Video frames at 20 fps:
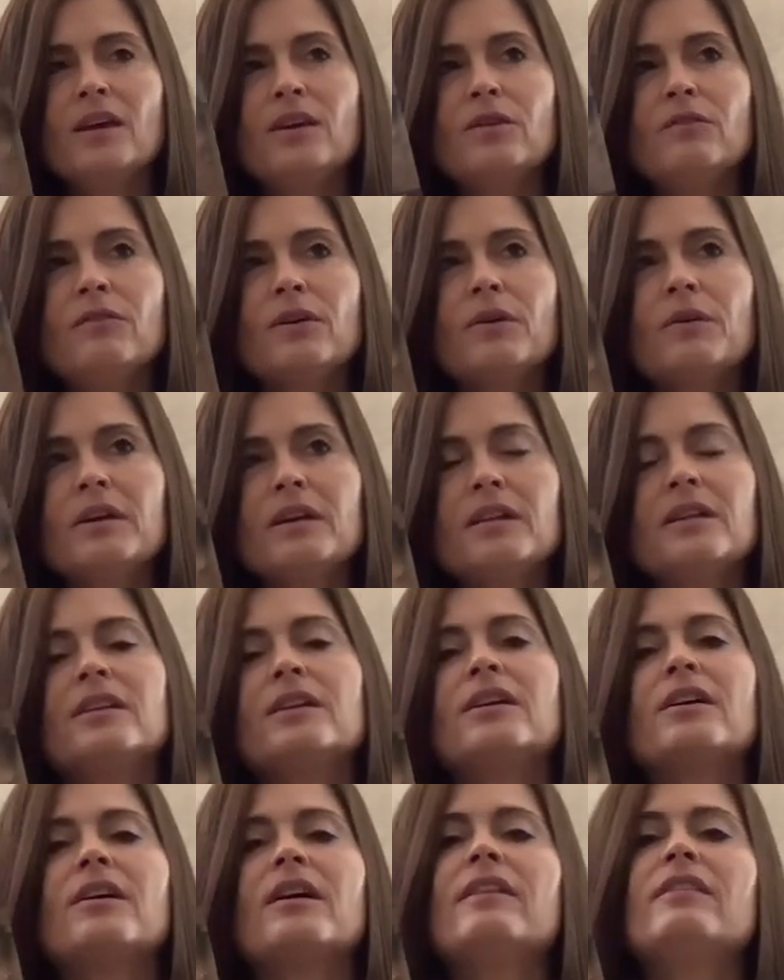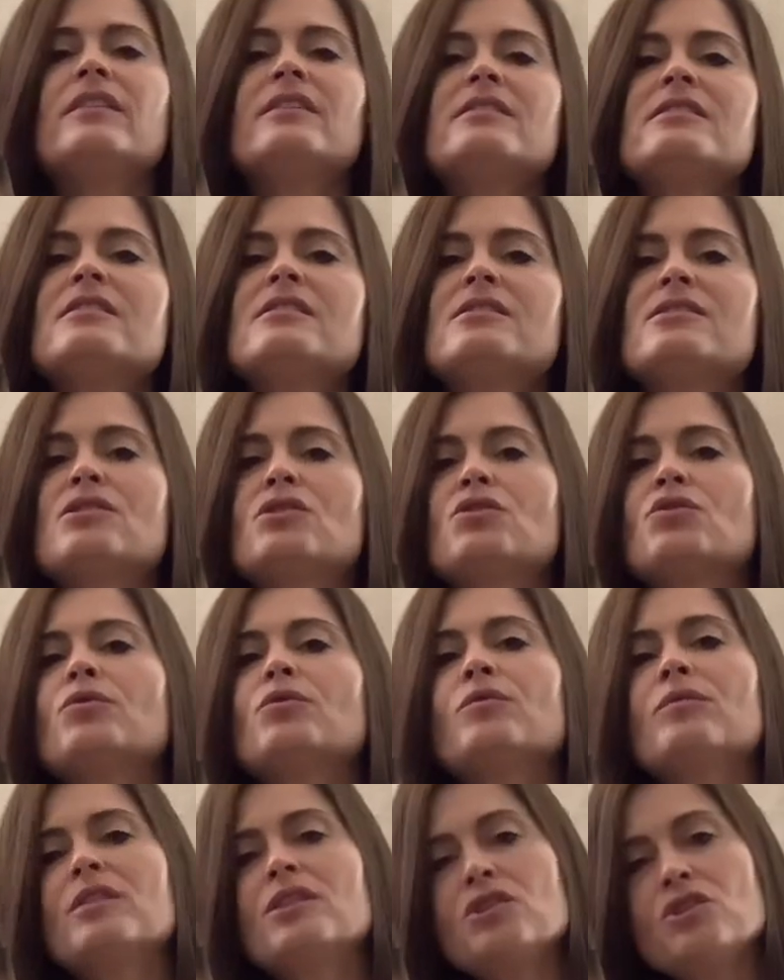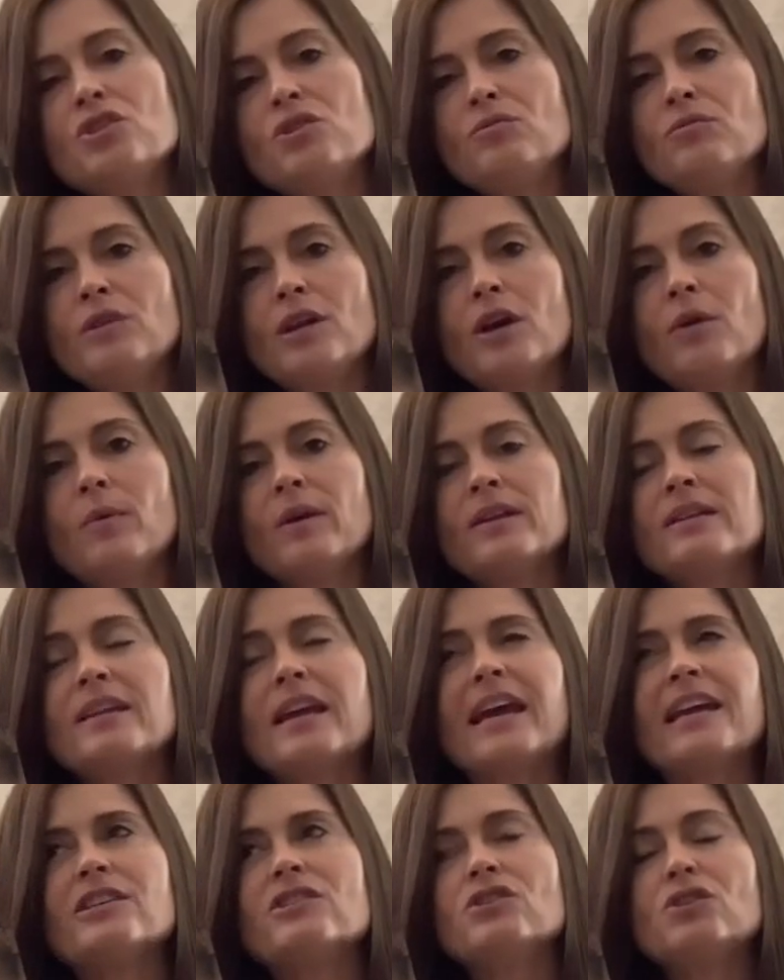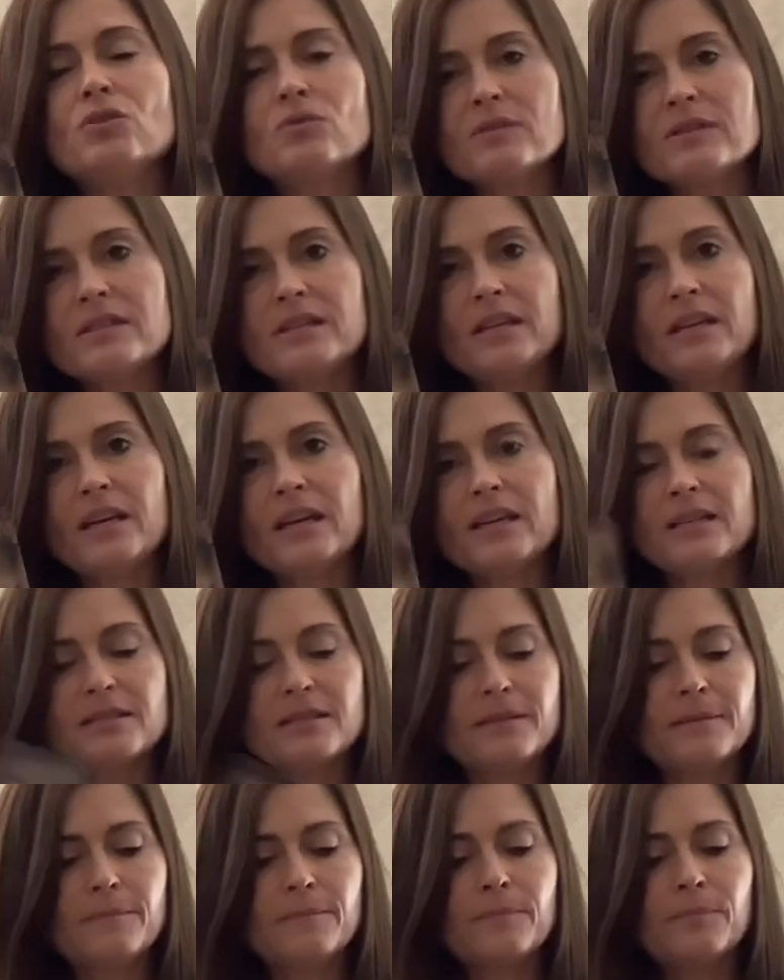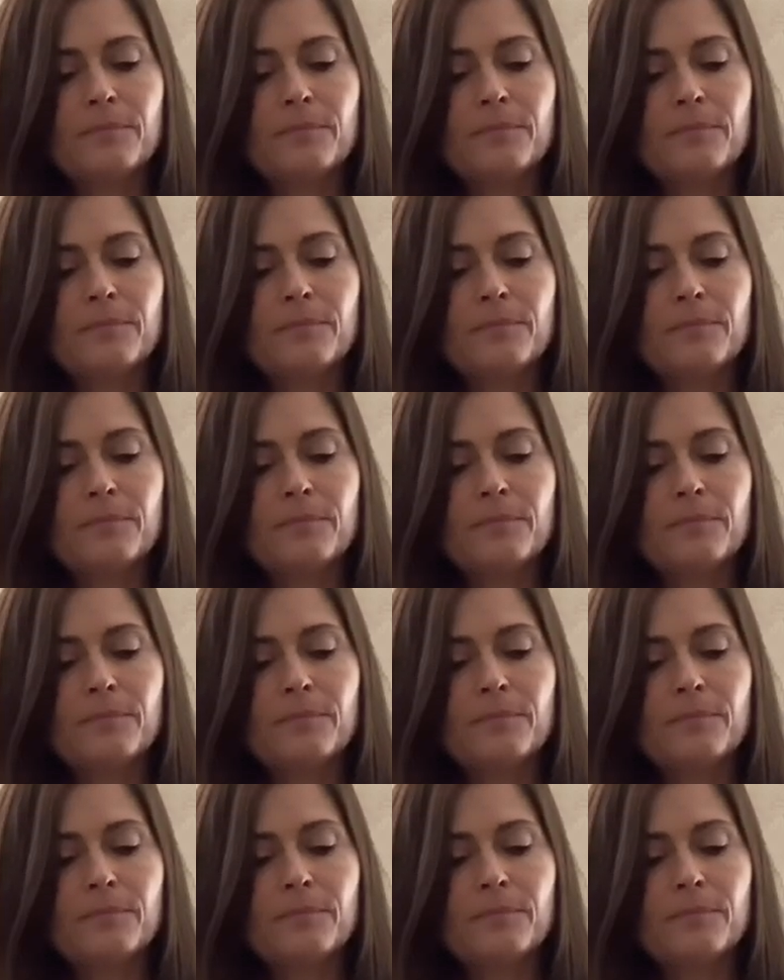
You're very clear. And this is the truth as you know it, as you see it.